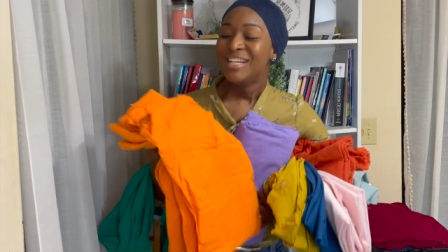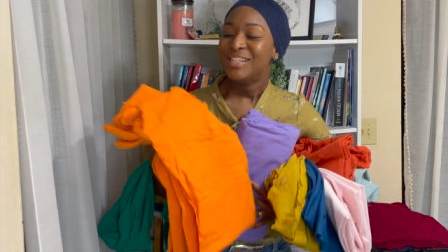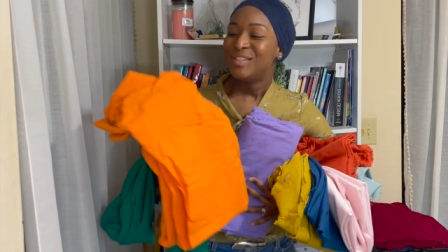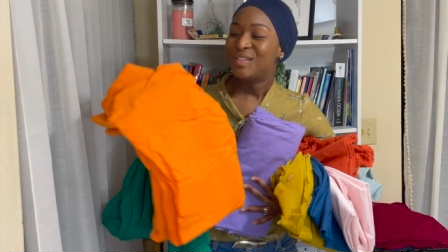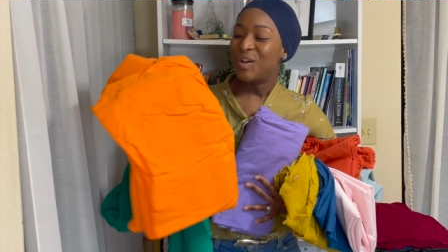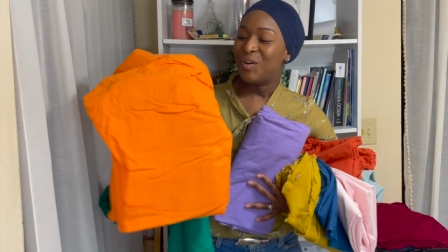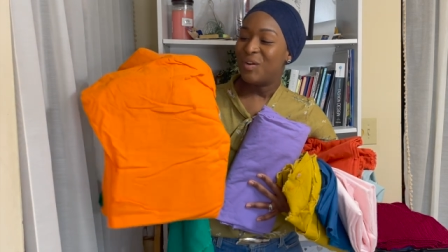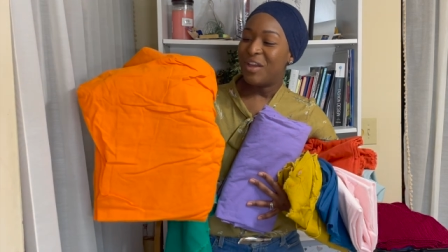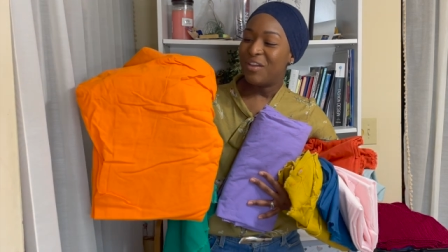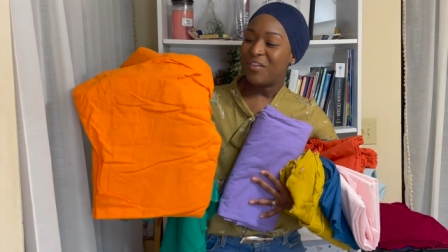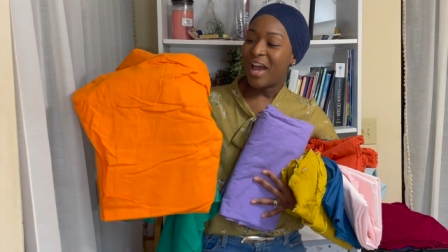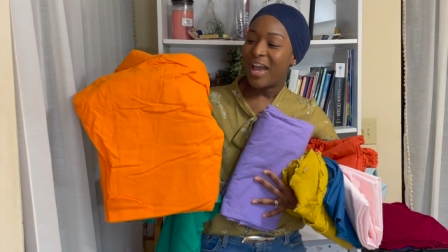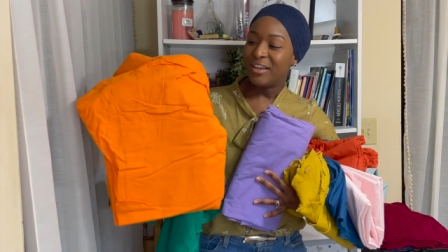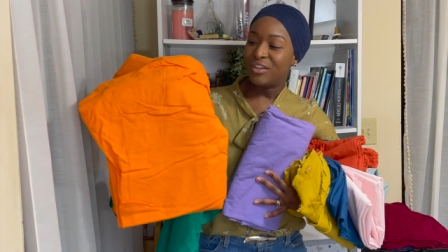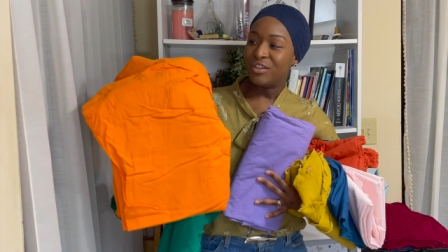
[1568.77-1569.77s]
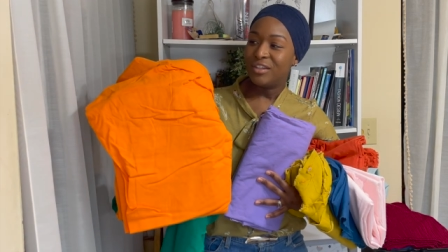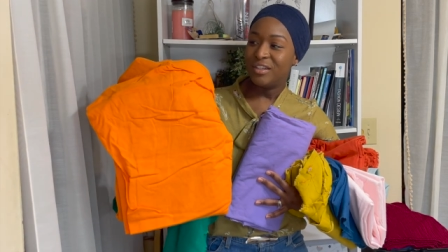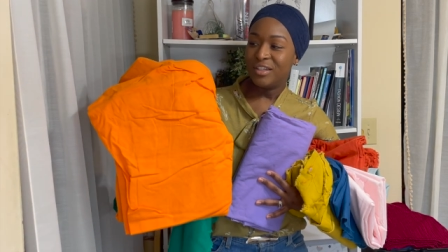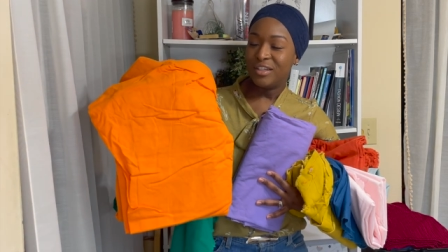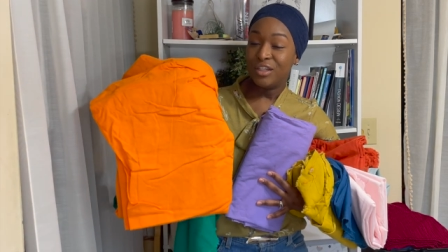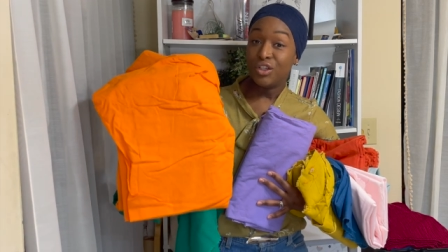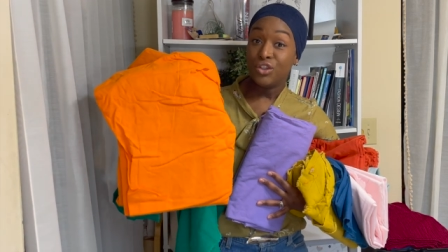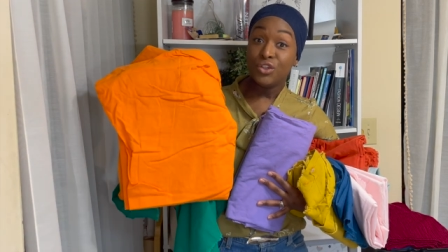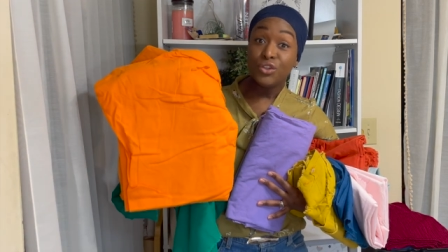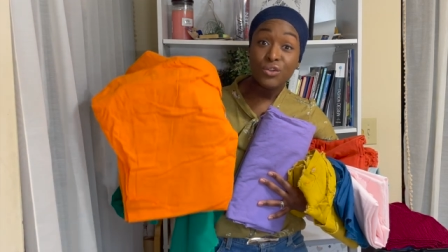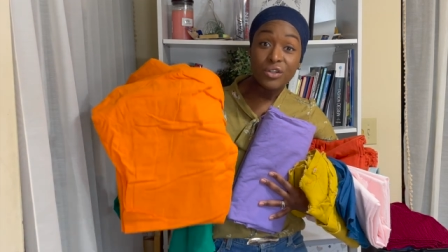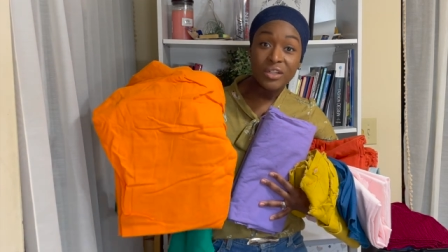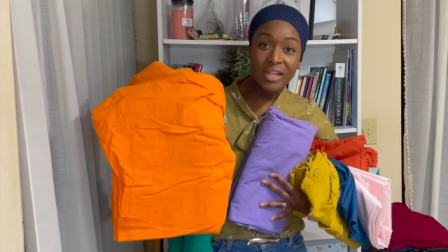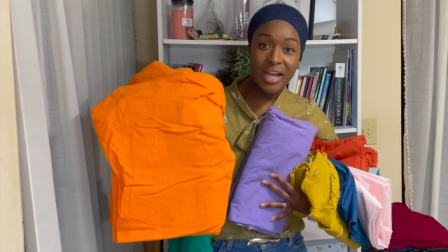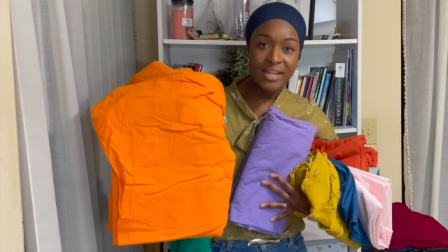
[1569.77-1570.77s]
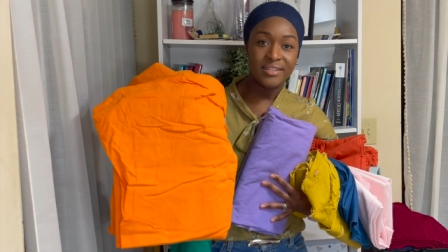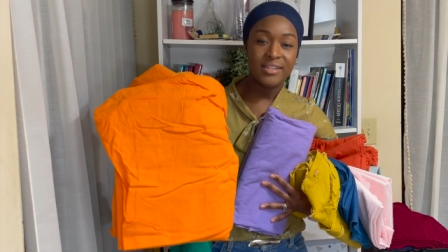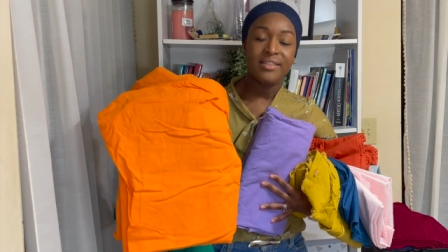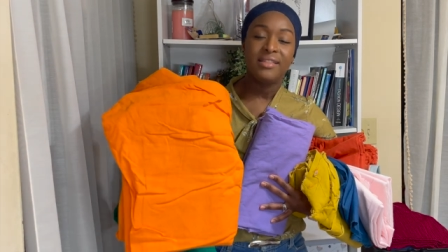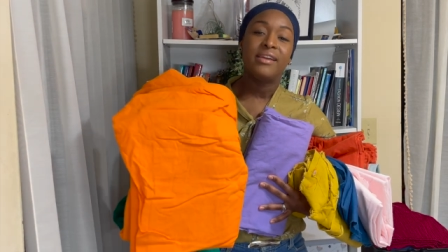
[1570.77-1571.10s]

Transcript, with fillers: So if I could utilize it